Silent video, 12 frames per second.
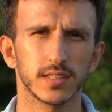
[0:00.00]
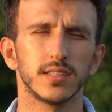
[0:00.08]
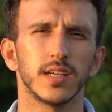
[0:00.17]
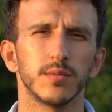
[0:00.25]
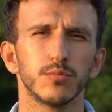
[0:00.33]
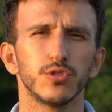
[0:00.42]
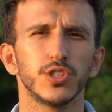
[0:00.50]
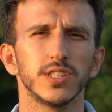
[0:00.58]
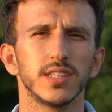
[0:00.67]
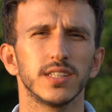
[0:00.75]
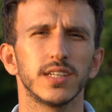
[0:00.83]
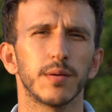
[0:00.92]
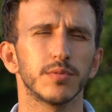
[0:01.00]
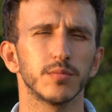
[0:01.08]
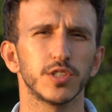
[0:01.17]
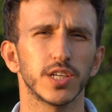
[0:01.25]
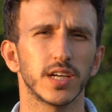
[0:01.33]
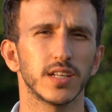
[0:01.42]
do these operations
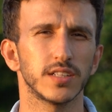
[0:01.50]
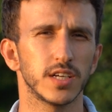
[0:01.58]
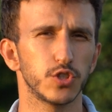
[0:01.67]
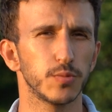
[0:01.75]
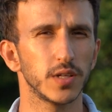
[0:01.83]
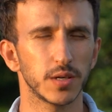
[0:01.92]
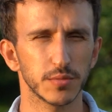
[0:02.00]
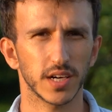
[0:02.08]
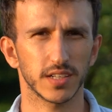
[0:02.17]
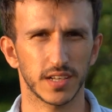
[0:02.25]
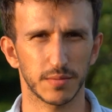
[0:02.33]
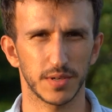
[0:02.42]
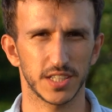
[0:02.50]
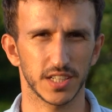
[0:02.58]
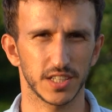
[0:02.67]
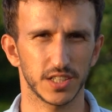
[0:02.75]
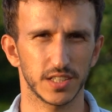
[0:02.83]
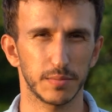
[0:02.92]
with years of experience.
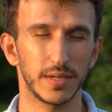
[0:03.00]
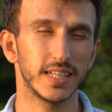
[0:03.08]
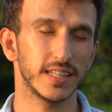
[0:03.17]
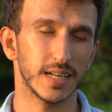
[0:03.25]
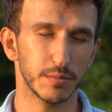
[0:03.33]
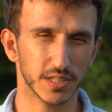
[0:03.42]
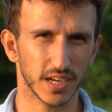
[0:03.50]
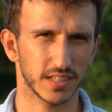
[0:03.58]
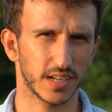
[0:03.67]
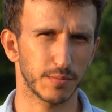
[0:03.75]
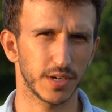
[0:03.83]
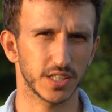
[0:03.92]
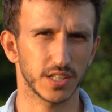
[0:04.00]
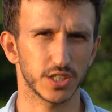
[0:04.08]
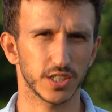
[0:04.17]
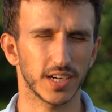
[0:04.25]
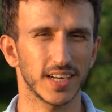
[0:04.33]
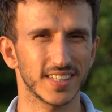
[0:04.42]
We try to explain what we know.
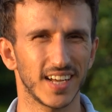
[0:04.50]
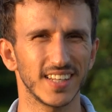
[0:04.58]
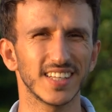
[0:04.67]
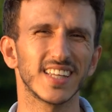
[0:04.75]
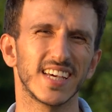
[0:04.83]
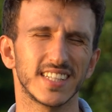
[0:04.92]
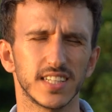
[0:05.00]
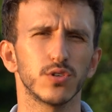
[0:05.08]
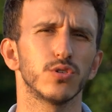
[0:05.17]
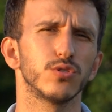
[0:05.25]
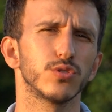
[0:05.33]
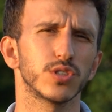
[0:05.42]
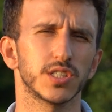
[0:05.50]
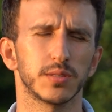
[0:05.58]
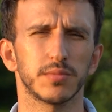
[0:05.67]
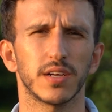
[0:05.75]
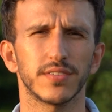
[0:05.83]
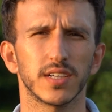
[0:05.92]
If you see any parts that are incorrect or